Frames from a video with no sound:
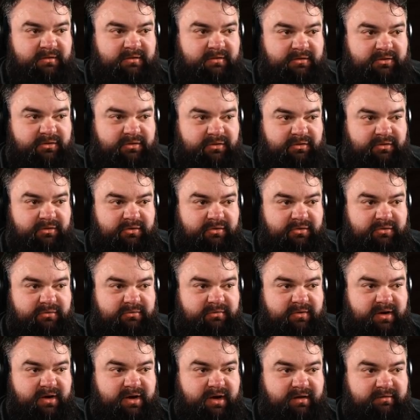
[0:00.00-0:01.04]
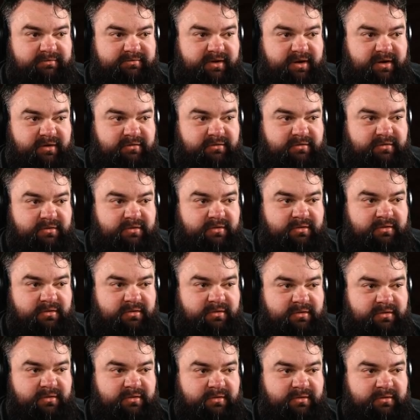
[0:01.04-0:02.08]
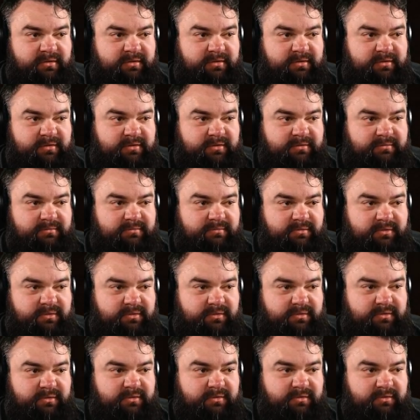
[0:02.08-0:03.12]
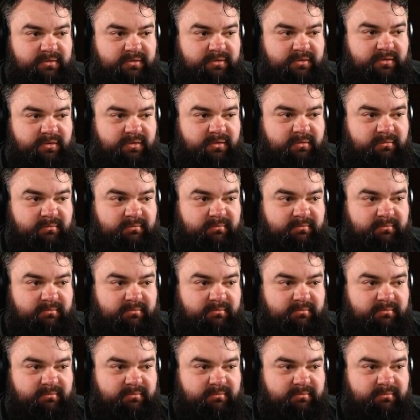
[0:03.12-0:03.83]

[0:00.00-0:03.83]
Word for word: You fuck off now. No.